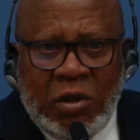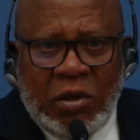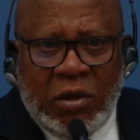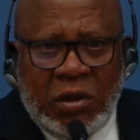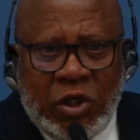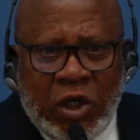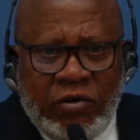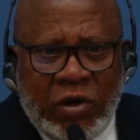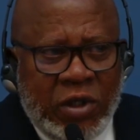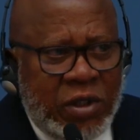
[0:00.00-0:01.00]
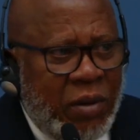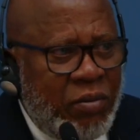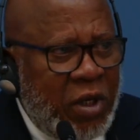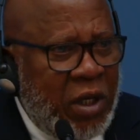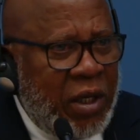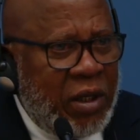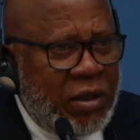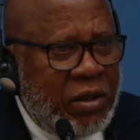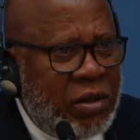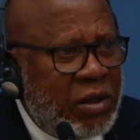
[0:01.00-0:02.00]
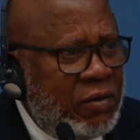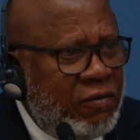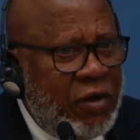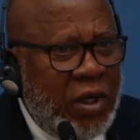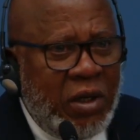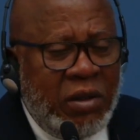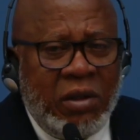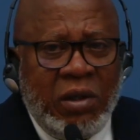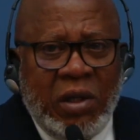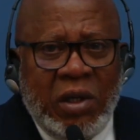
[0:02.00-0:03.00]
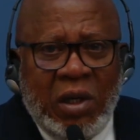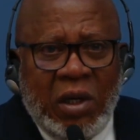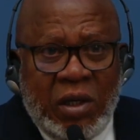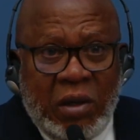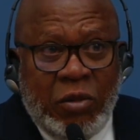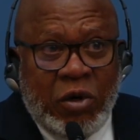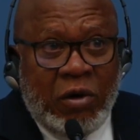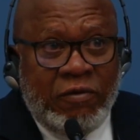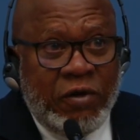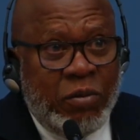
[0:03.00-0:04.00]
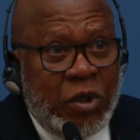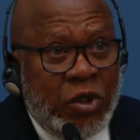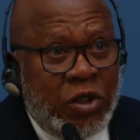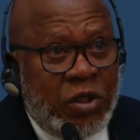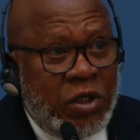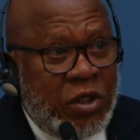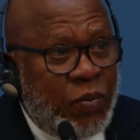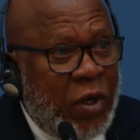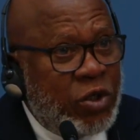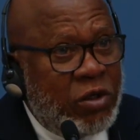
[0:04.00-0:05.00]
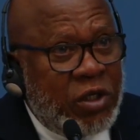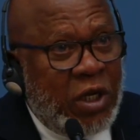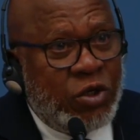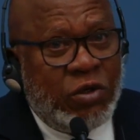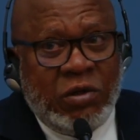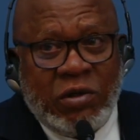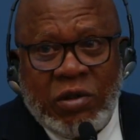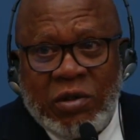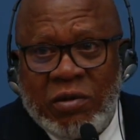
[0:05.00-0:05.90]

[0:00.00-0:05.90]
The General Assembly has convened a number of emergency special sessions